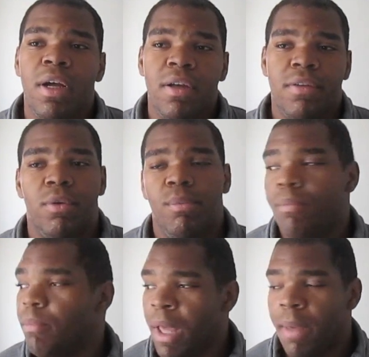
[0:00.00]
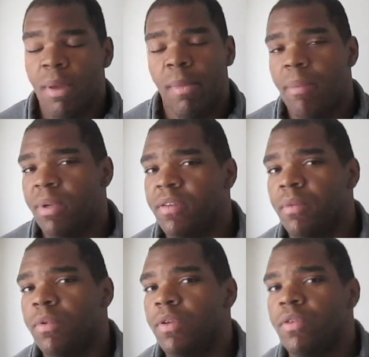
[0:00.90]
So maybe it might be
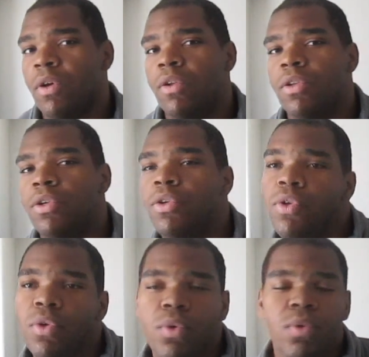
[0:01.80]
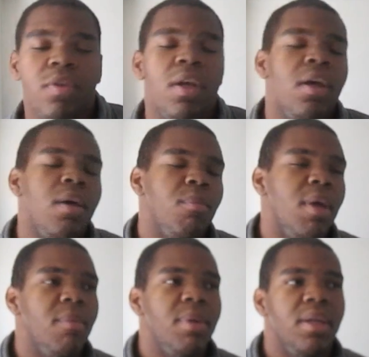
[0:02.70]
something you saw on the news,
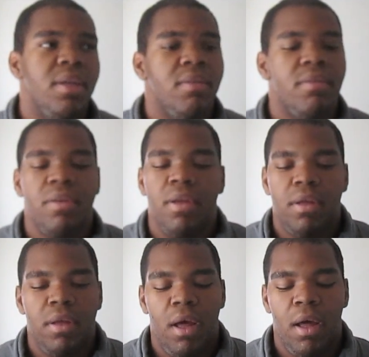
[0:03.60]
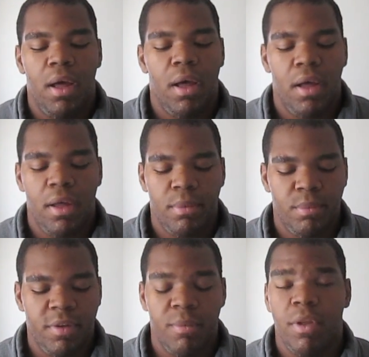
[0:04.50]
maybe it's
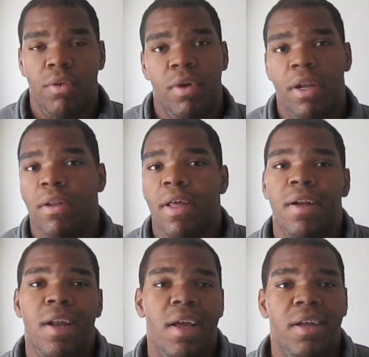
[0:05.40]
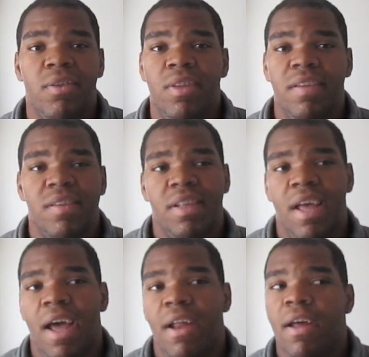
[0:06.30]
something you read on the internet, things like
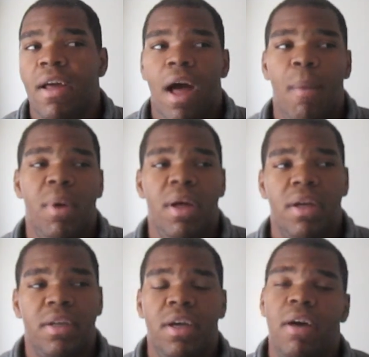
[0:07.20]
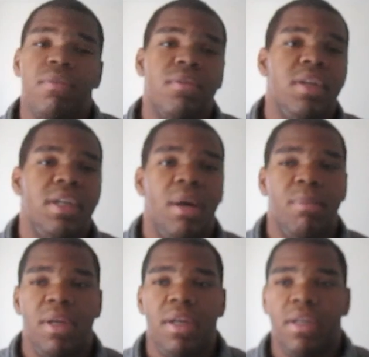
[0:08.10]
that. I'm gonna cover it. I'm
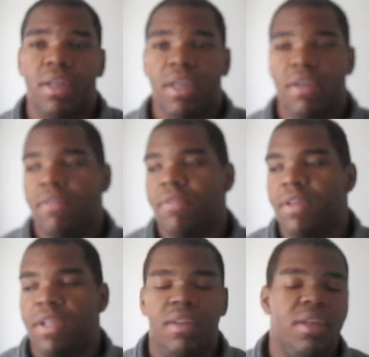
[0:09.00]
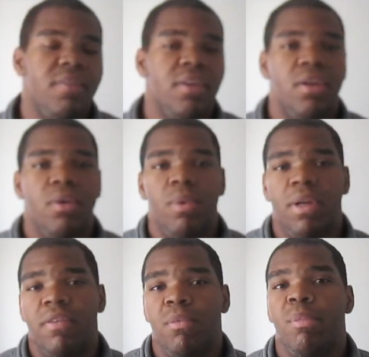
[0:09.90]
gonna give in detail what
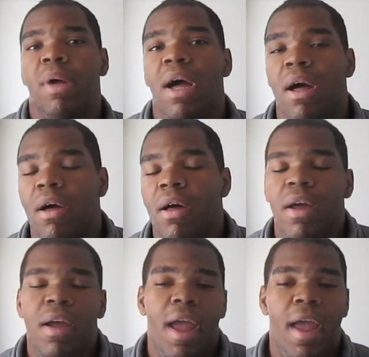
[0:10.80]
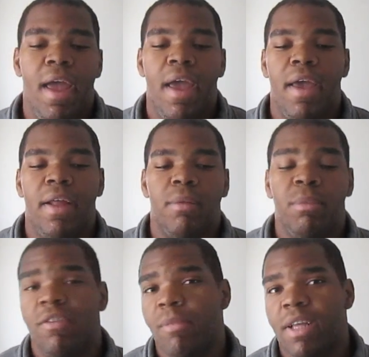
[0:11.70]
it's about, and I'm gonna
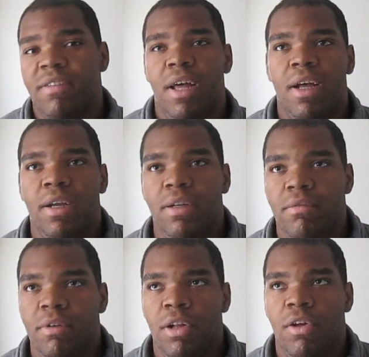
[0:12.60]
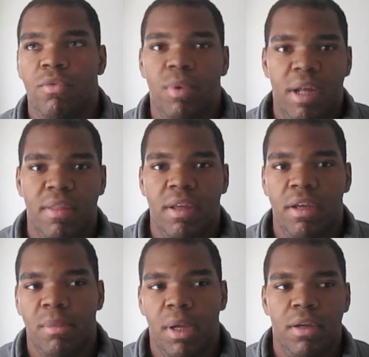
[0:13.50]
give my side, what I think
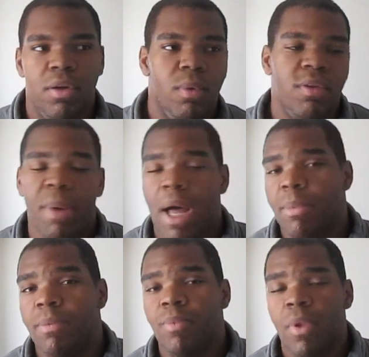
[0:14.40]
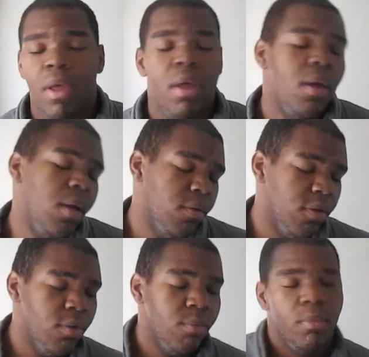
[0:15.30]
about, what's popping.
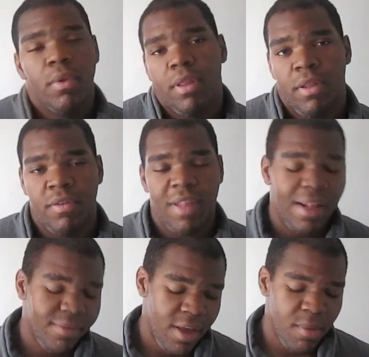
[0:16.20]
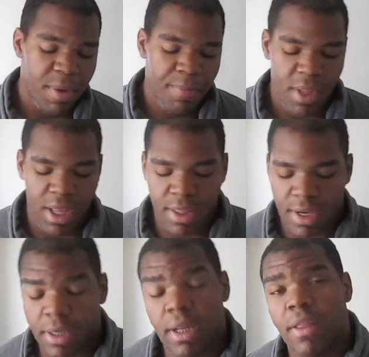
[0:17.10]
So there's that segment, and then
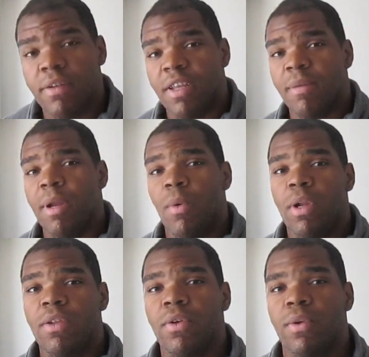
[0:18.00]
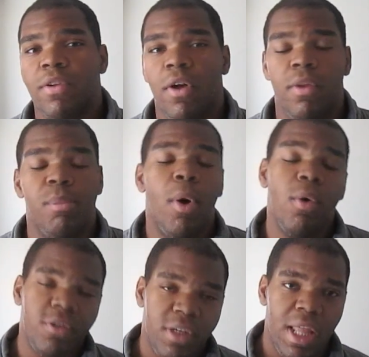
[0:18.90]
another segment I want to do is called the
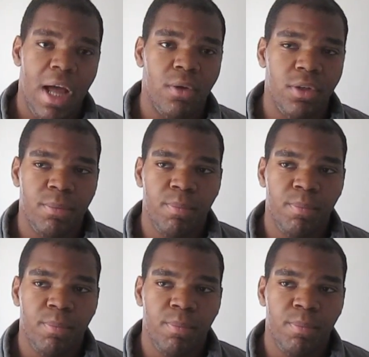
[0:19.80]
Poetry Lounge.